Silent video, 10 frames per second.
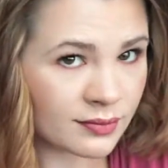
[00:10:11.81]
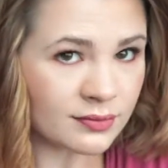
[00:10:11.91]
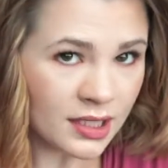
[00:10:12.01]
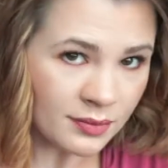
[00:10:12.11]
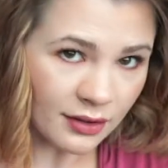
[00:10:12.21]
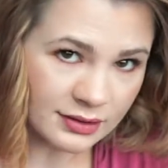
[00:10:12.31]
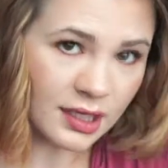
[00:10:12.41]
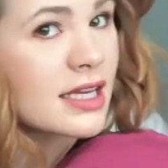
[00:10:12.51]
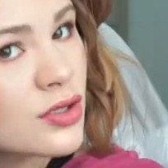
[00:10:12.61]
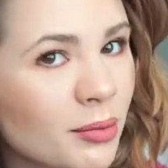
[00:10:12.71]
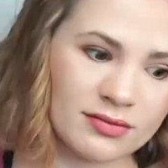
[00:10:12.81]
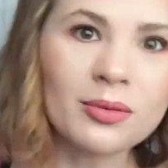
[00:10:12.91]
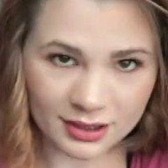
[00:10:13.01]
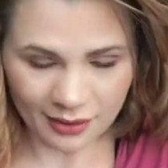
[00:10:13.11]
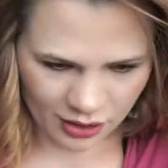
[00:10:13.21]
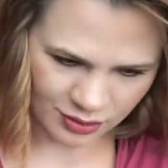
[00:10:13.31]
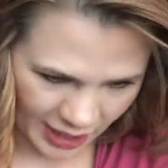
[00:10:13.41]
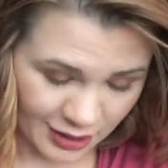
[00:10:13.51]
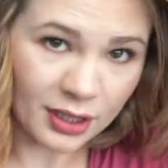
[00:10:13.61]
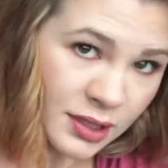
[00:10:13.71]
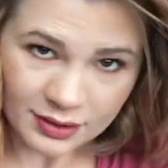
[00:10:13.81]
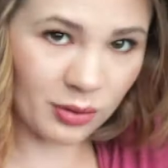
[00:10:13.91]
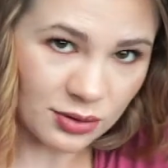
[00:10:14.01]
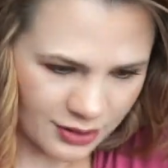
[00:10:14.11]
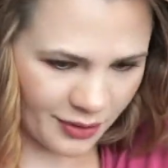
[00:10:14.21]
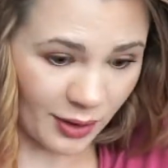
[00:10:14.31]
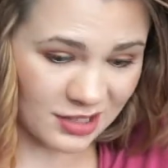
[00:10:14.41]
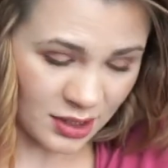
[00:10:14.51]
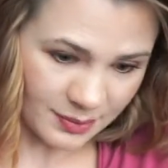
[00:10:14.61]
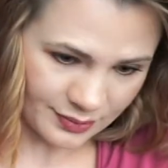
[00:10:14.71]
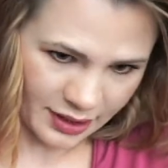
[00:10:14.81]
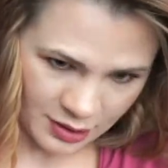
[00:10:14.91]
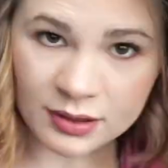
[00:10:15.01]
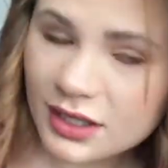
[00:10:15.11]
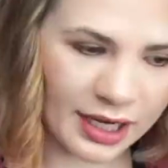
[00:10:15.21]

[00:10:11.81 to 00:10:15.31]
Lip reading: that I never go over the same